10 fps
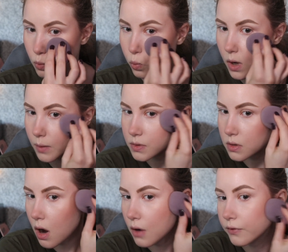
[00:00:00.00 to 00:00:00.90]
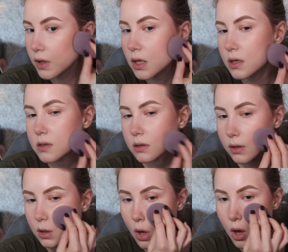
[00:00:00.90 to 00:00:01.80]
wipes off
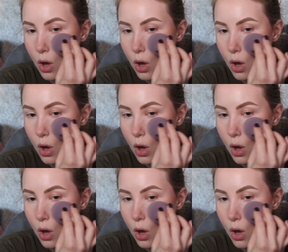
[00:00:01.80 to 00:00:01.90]
easily